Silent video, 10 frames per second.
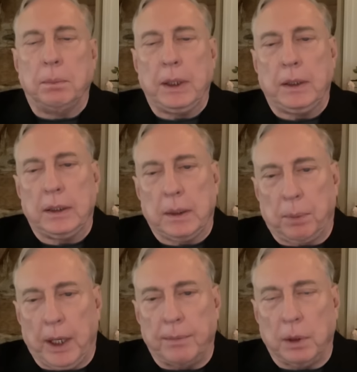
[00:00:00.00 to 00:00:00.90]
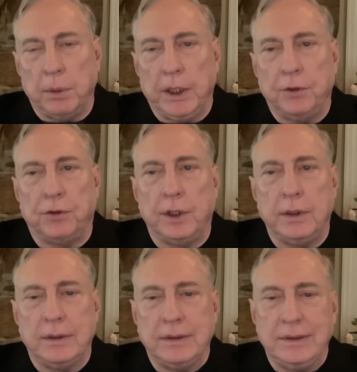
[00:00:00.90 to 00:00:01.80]
But the problem is
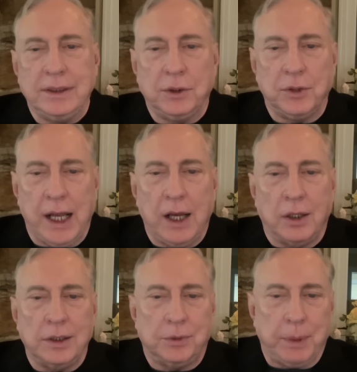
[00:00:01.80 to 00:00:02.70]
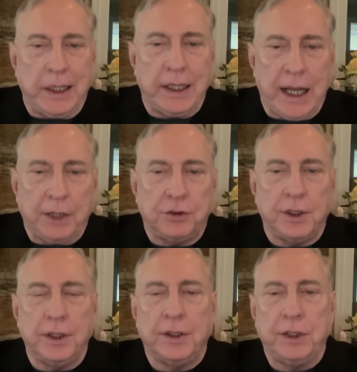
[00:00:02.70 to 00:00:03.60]
that, you know, now it's been an
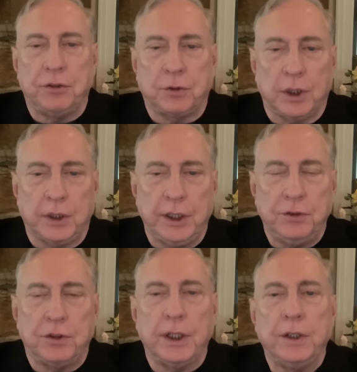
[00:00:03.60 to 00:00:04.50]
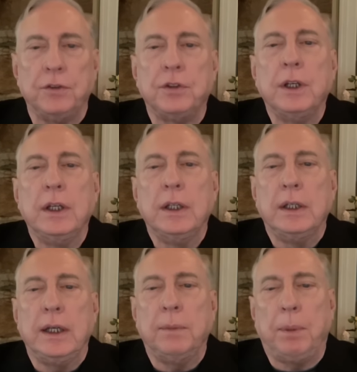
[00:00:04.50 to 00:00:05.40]
accident. They struck these things,
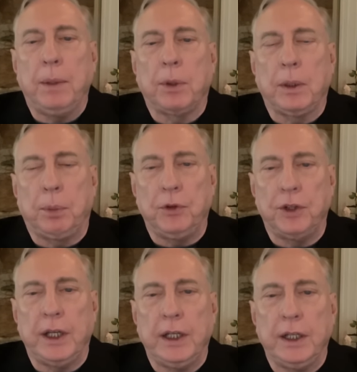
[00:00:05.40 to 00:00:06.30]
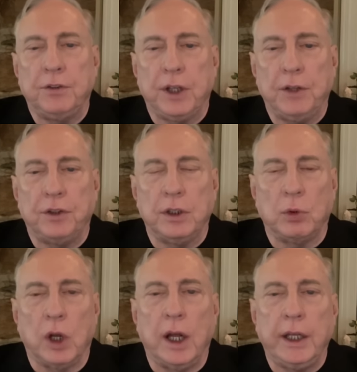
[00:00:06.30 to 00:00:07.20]
and people are presenting this as an
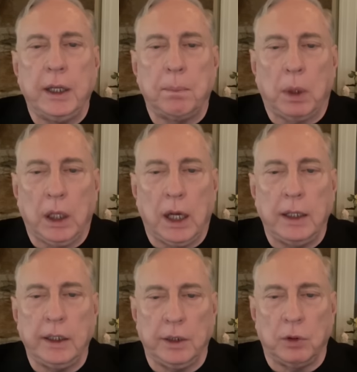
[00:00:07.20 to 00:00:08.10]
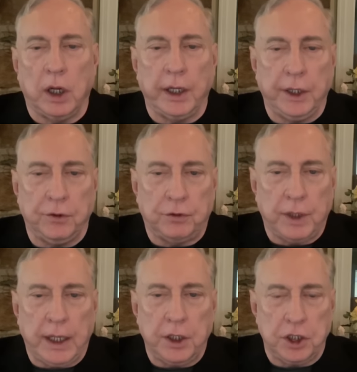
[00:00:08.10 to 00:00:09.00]
Iranian plot, an Iranian
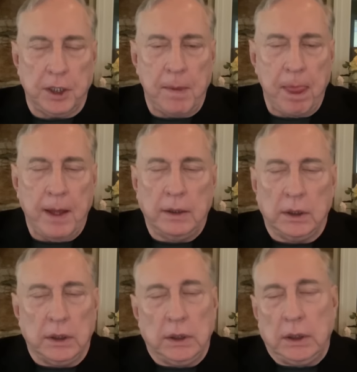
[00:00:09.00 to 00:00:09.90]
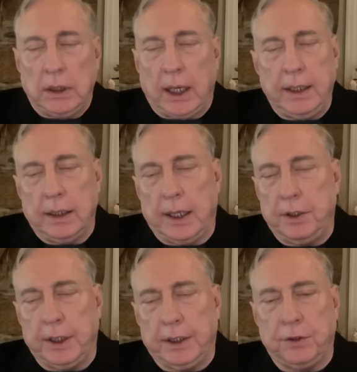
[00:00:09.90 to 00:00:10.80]
strategy.
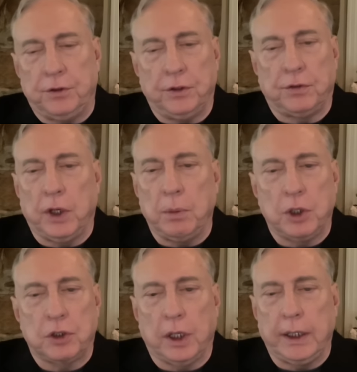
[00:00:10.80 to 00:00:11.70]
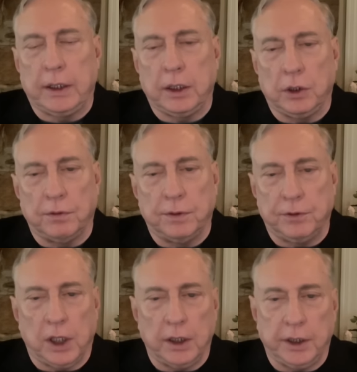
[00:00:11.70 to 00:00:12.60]
I think this is very much like the Gulf
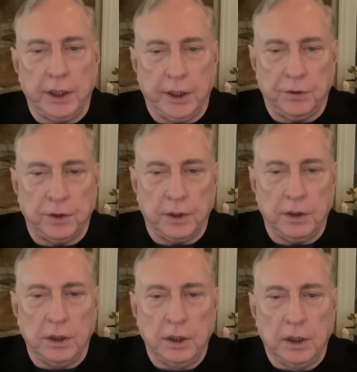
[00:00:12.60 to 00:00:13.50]
of Tonkin incident.